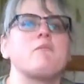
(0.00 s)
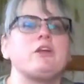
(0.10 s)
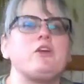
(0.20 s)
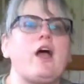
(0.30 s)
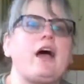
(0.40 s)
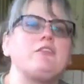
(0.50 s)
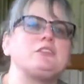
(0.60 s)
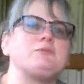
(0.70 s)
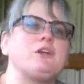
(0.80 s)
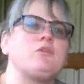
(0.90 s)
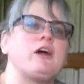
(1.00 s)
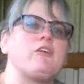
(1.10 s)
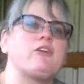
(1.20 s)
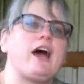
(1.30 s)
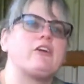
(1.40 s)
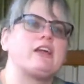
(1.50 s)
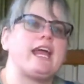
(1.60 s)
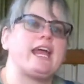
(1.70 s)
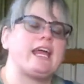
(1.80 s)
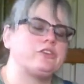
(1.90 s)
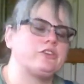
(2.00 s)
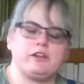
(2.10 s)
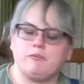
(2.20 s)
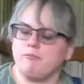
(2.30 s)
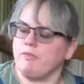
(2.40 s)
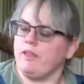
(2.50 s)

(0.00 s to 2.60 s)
But you have to be aware of how to handle them.